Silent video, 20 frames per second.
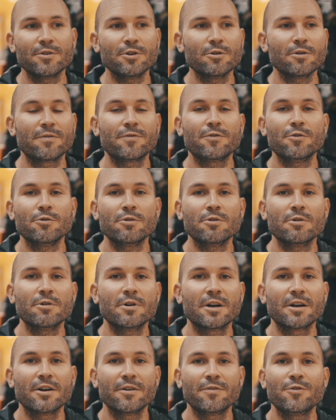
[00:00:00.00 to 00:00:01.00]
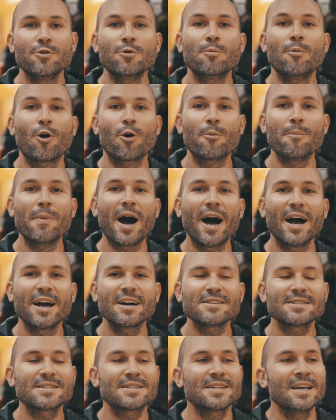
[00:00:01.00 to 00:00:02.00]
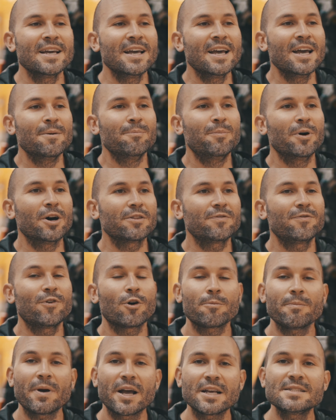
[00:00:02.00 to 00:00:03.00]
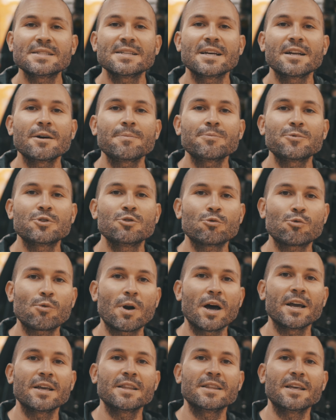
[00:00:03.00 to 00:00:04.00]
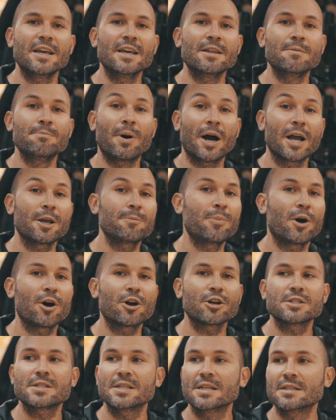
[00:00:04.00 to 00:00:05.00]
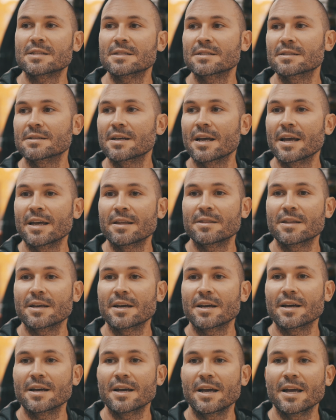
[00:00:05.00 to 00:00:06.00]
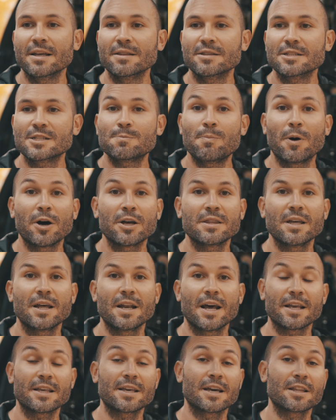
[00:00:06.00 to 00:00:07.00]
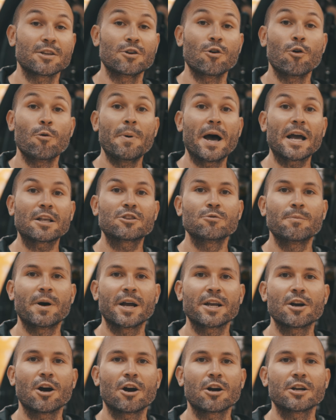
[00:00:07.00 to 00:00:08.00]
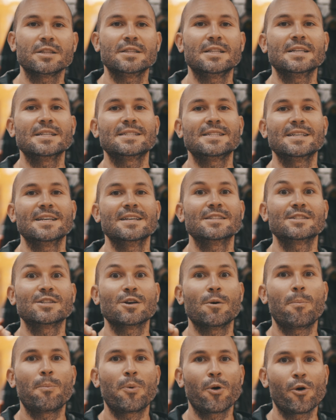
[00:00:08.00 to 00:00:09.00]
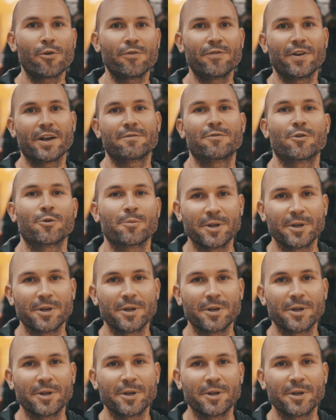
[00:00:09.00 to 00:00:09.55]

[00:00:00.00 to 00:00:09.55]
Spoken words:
you a few more miles. But for my setup to ride in bike parks and spot that I can go back to my car, this is perfect for